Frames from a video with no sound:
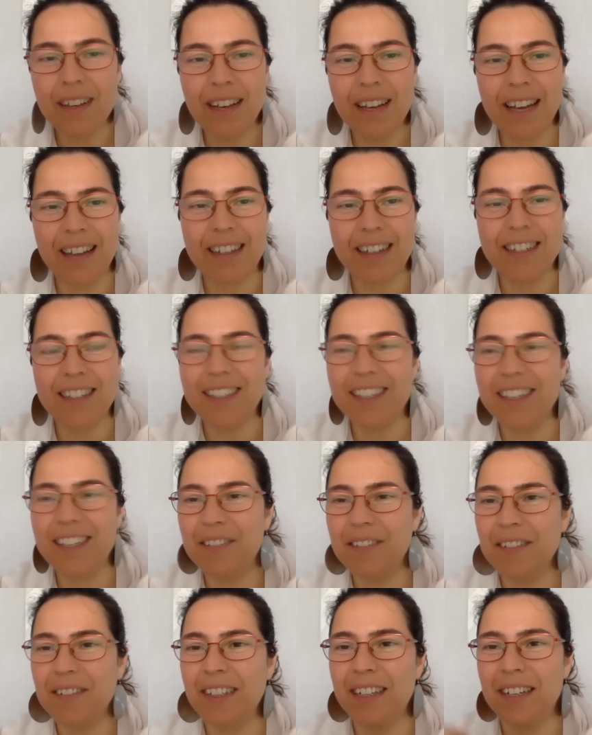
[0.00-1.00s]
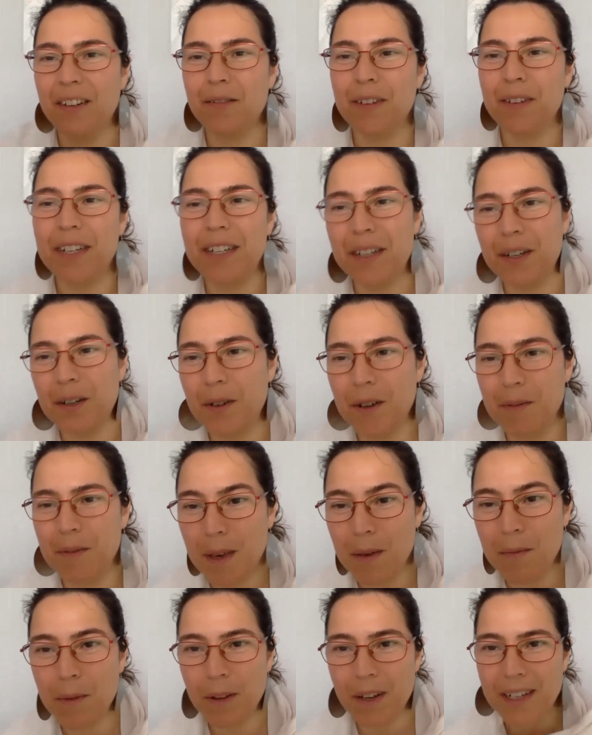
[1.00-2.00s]
Actually, in the video, when
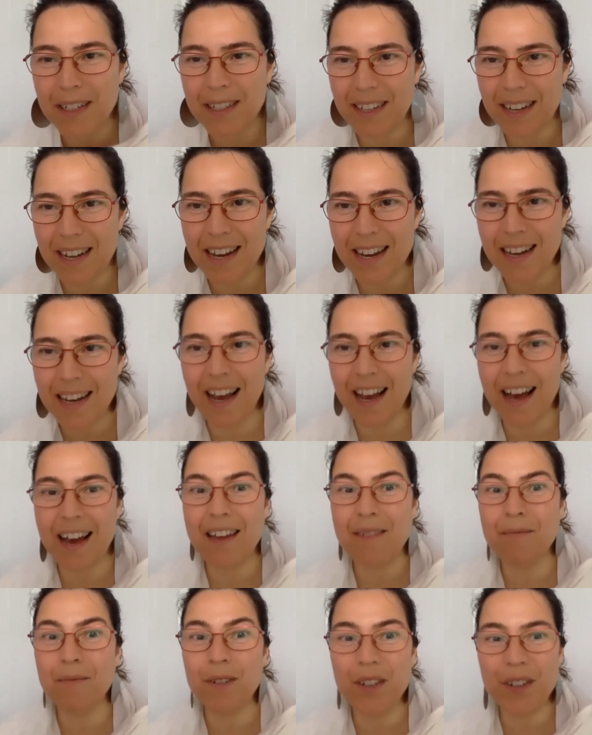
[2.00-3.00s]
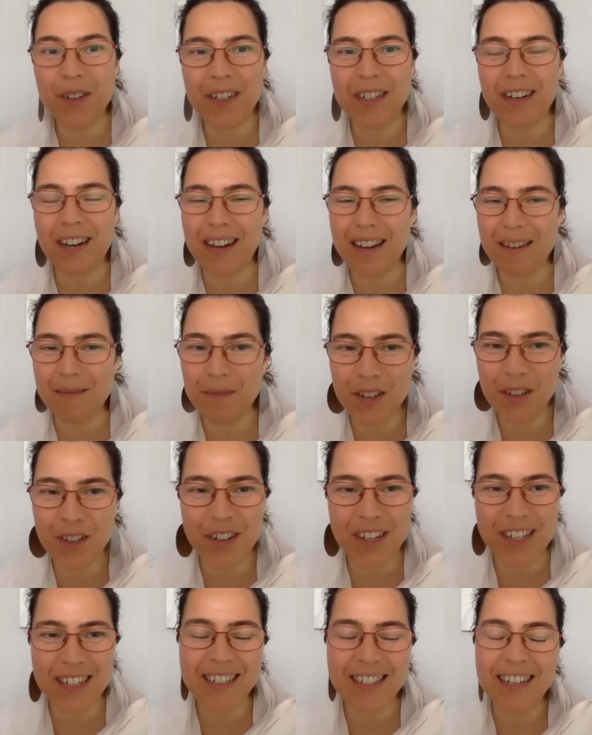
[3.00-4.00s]
people are saying, I am Jewish,
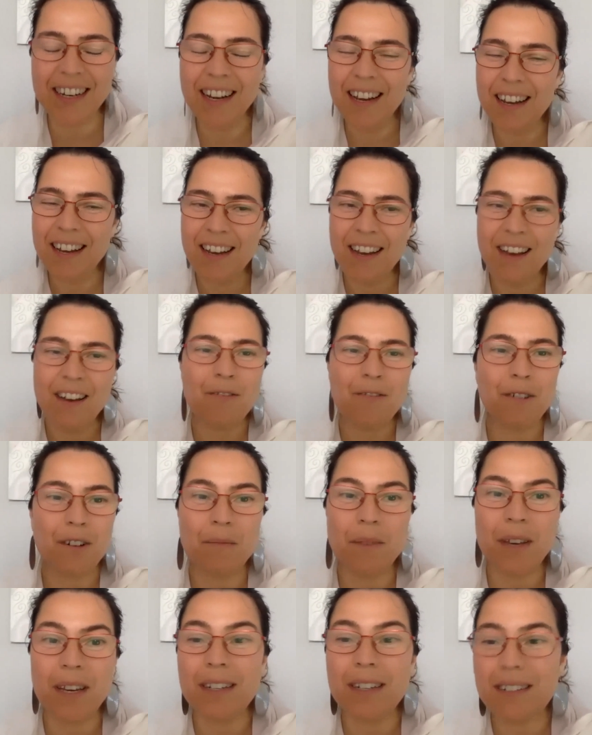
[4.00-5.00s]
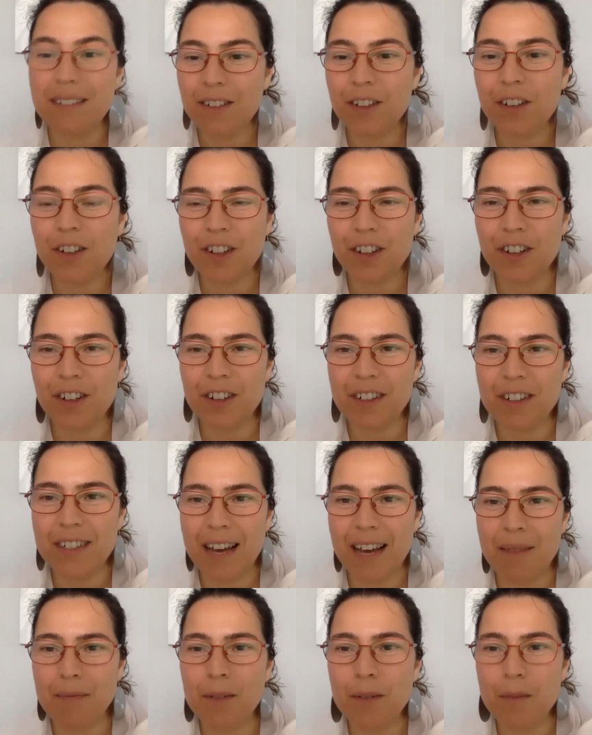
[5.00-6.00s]
for me it took a long
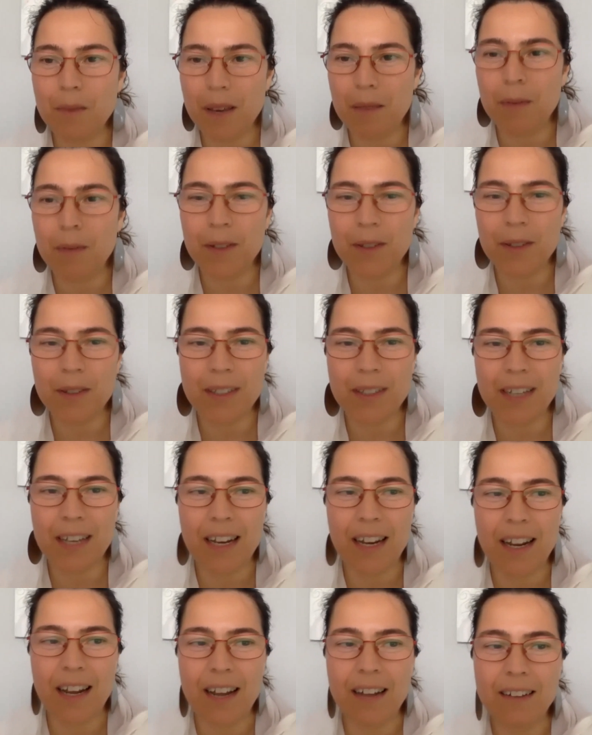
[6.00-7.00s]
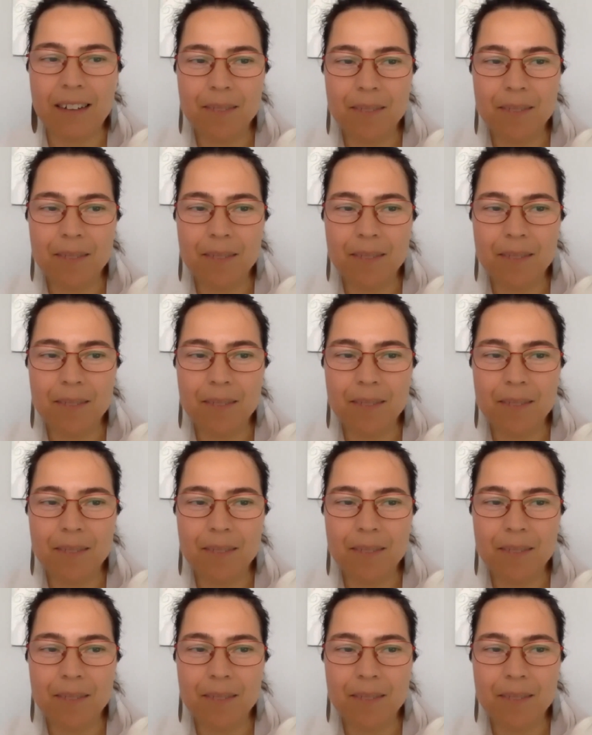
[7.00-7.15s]
time to be able to say that.